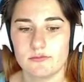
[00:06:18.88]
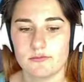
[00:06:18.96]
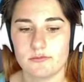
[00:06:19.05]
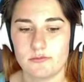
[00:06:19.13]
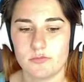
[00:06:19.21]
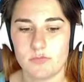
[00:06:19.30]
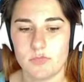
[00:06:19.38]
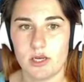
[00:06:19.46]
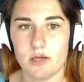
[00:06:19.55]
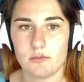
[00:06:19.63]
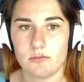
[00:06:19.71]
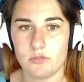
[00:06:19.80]
Um,
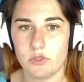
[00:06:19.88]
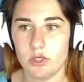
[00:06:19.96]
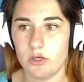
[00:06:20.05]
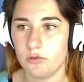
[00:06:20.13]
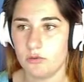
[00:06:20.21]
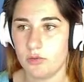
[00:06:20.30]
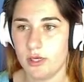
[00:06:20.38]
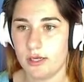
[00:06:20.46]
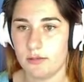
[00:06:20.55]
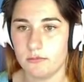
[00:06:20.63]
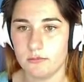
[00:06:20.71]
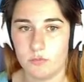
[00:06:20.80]
no, um,
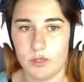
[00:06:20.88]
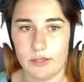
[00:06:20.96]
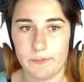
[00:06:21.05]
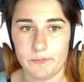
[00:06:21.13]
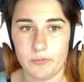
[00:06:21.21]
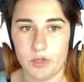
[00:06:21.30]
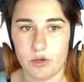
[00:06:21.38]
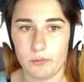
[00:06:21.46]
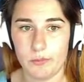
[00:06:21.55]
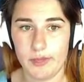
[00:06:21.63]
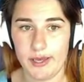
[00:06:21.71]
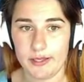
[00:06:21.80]
what? No, back.
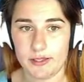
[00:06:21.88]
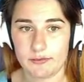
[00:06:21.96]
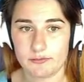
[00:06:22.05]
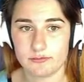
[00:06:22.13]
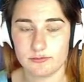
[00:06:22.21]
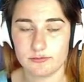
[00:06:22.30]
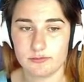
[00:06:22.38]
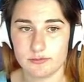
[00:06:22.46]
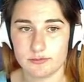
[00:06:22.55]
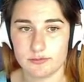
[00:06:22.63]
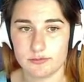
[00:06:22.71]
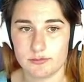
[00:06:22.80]

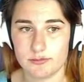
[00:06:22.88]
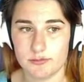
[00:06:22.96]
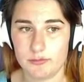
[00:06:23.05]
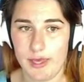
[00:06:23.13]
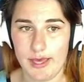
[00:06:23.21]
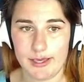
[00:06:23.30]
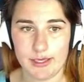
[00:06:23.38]
Back it up.